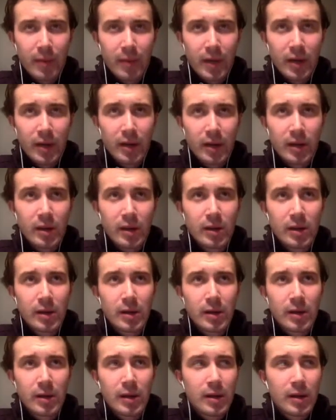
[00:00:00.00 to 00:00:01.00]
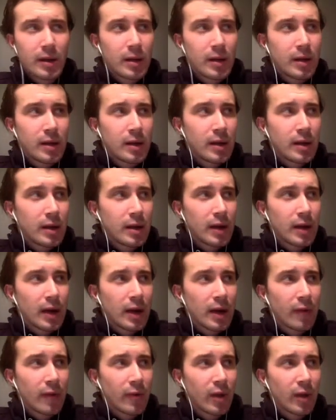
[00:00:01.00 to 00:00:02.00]
be
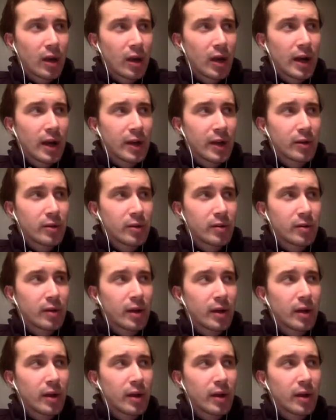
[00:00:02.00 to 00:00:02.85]
relying on.